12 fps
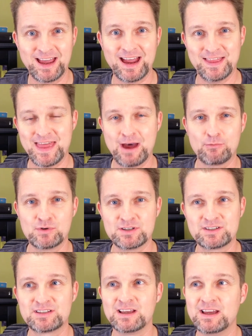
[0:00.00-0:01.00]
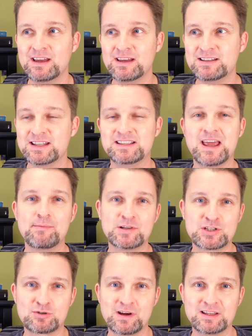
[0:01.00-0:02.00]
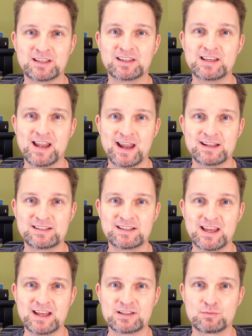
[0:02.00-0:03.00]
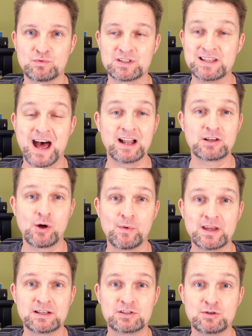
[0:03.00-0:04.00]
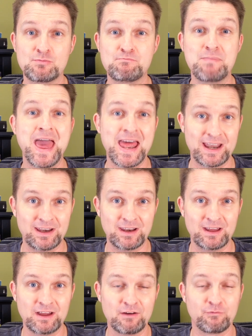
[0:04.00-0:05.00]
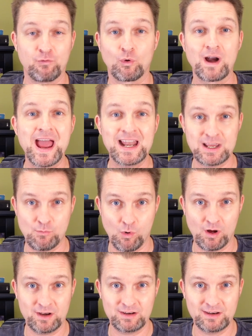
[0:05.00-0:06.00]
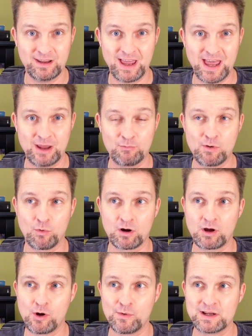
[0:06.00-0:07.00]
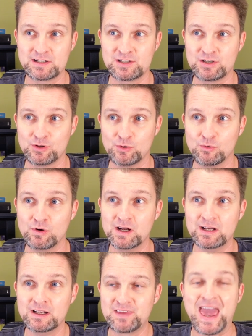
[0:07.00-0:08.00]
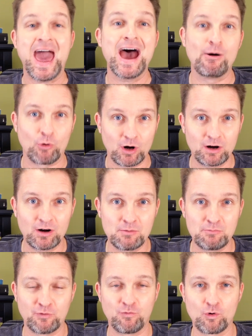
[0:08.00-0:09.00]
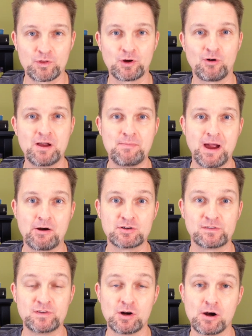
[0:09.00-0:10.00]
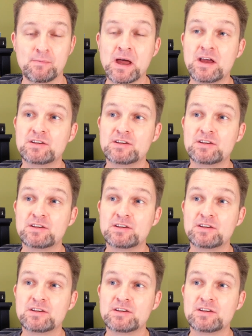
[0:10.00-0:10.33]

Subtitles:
And that was to demonstrate that the United States was not going to bend for anyone, and we weren't going to cower before the great powers of Europe.